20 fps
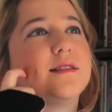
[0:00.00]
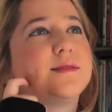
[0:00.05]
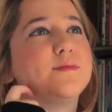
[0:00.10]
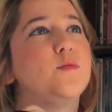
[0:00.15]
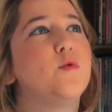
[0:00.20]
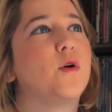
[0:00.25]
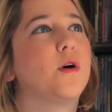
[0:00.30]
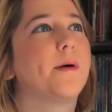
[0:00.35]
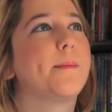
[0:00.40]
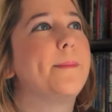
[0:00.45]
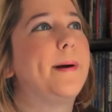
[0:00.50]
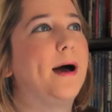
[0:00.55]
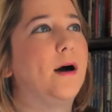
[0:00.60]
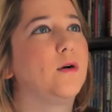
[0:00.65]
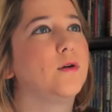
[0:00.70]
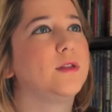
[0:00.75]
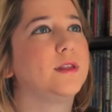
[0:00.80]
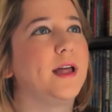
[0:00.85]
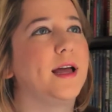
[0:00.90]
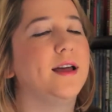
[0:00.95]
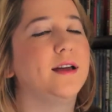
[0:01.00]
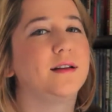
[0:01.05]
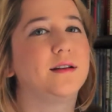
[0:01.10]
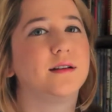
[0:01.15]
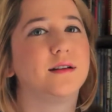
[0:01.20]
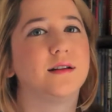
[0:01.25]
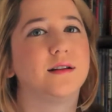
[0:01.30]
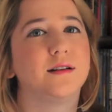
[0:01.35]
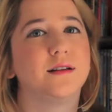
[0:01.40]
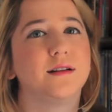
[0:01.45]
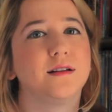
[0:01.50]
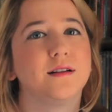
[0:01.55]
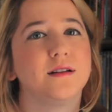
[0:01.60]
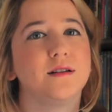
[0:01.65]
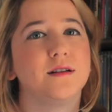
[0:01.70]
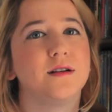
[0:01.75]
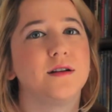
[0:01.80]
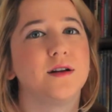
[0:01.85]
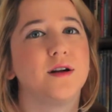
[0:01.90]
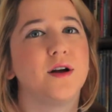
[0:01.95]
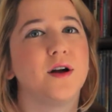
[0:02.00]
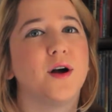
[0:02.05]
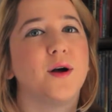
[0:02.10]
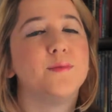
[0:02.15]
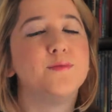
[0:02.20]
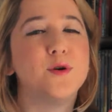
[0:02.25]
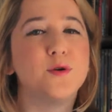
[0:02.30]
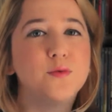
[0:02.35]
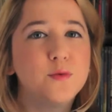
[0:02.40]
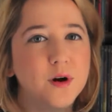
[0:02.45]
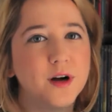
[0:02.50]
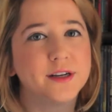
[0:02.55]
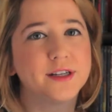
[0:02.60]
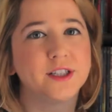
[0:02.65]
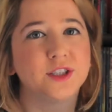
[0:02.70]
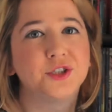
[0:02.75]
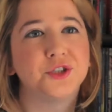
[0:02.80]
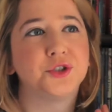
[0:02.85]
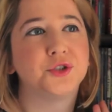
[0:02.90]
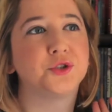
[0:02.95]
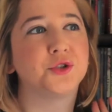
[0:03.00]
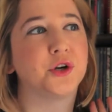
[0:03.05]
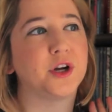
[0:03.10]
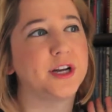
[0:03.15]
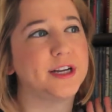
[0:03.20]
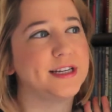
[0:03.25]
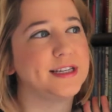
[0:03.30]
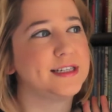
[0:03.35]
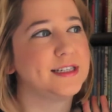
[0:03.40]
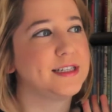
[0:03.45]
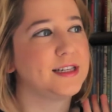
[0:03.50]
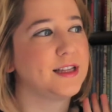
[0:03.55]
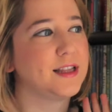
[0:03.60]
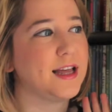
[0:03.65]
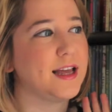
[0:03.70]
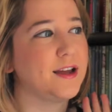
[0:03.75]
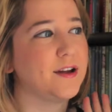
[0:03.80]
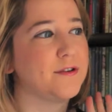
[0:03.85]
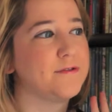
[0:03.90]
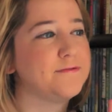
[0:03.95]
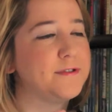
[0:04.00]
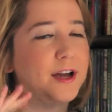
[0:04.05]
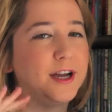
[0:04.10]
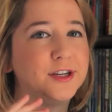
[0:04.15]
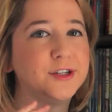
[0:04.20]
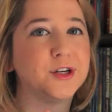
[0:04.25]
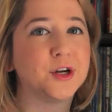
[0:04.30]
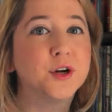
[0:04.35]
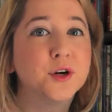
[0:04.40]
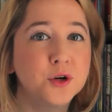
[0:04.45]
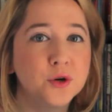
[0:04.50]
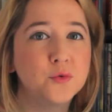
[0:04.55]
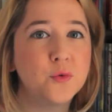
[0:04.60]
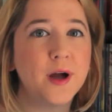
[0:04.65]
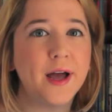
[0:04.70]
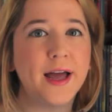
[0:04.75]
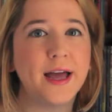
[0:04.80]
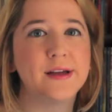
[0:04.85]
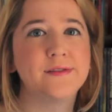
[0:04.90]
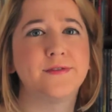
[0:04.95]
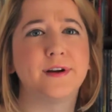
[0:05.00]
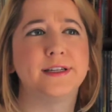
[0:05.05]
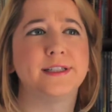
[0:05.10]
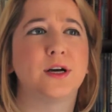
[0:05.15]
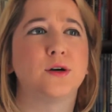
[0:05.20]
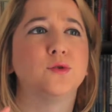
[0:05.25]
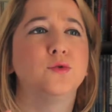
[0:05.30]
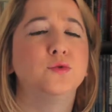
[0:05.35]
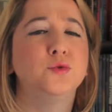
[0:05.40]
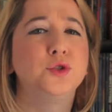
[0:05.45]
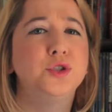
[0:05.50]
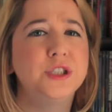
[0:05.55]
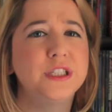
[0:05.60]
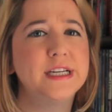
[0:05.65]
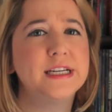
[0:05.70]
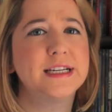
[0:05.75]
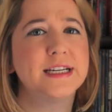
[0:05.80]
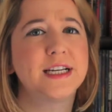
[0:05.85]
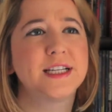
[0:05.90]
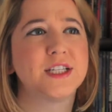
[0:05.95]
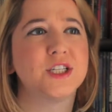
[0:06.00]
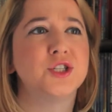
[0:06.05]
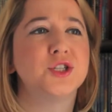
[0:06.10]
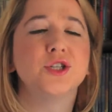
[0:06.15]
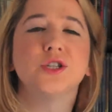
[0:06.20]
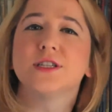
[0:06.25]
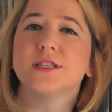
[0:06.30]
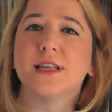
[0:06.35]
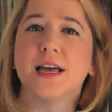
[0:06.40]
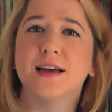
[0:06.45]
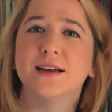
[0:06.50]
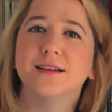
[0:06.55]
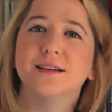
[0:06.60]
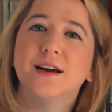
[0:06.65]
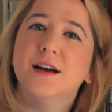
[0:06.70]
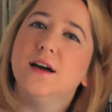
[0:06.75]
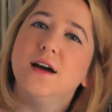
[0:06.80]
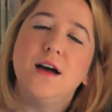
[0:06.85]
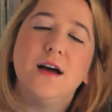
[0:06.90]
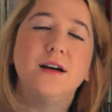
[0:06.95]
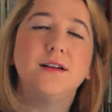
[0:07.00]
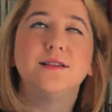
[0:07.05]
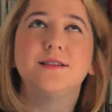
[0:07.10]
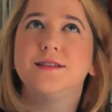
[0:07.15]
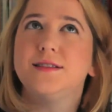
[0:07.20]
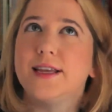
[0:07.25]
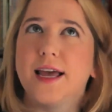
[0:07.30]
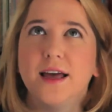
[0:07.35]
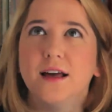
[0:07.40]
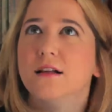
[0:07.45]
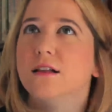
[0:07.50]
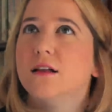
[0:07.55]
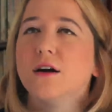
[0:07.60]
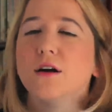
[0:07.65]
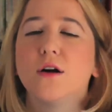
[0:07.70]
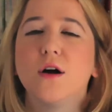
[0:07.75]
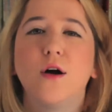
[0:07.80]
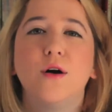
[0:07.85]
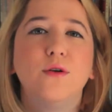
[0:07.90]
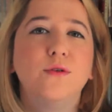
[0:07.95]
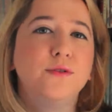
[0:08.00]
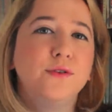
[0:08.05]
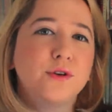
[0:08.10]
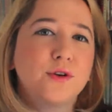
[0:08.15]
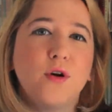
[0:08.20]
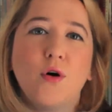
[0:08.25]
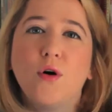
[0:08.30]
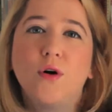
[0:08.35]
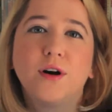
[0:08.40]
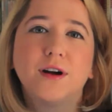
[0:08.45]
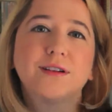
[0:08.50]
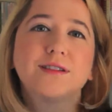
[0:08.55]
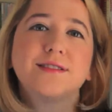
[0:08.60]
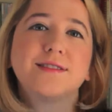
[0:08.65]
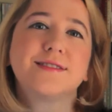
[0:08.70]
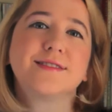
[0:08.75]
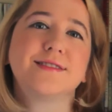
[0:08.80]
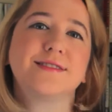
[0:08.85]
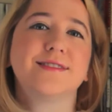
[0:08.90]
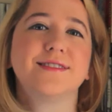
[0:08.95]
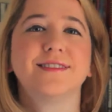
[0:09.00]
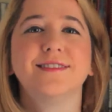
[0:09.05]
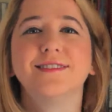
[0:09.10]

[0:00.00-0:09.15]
is more about like Moana just trying to like find her way and find out who she is and just like sail her own course.